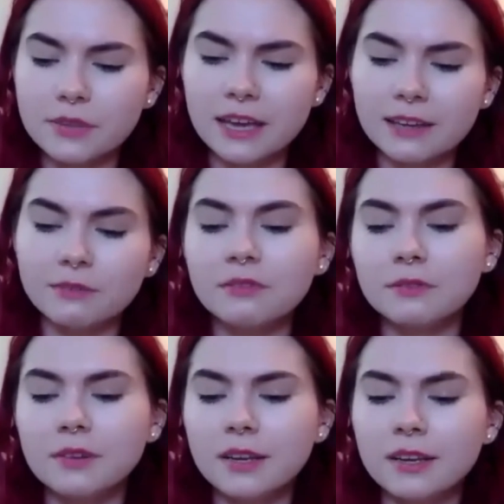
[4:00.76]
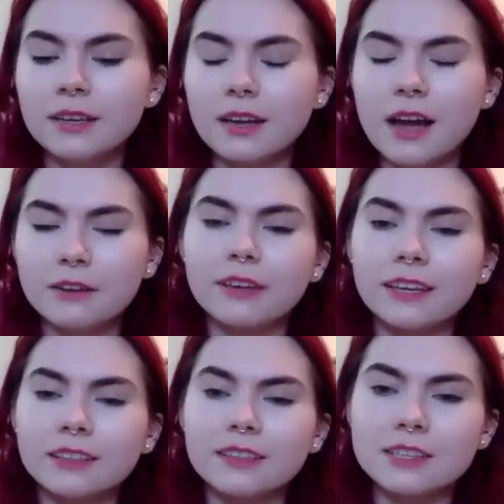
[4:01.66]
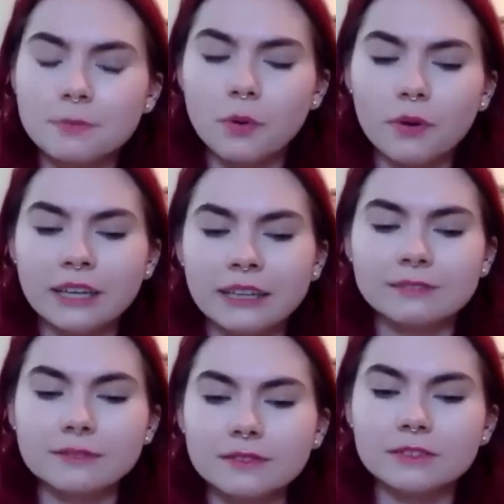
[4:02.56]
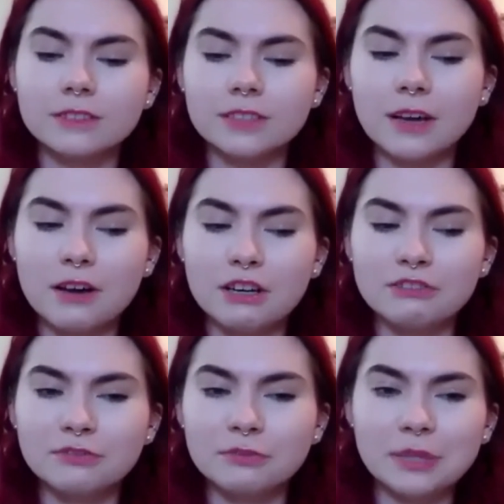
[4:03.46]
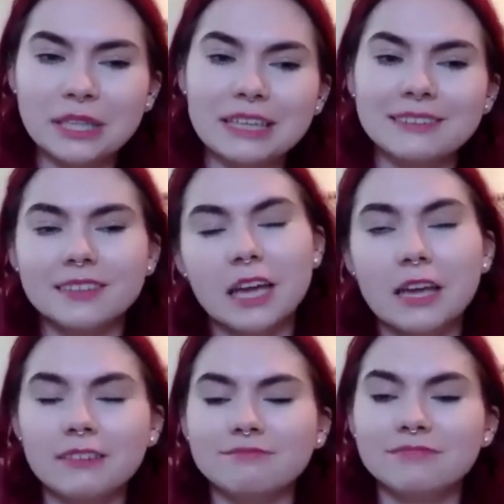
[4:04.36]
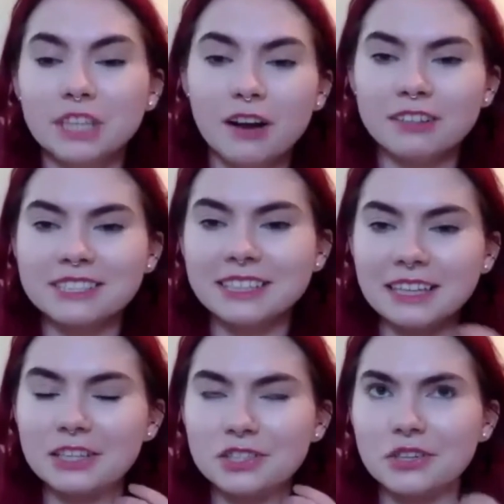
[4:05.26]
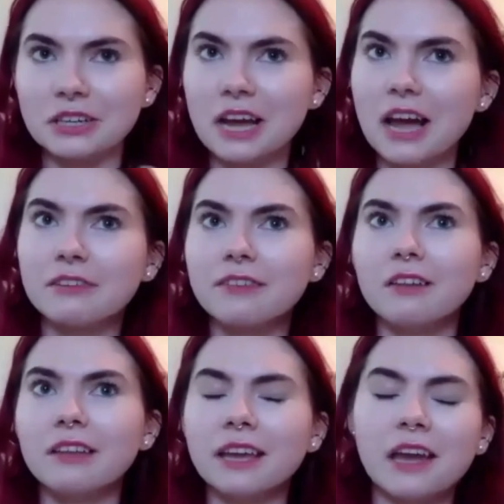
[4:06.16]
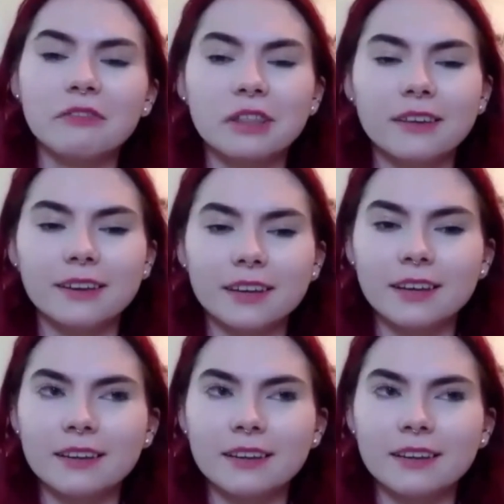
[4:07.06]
then kind of hit this point of being a young teenager, and it kind of felt like everything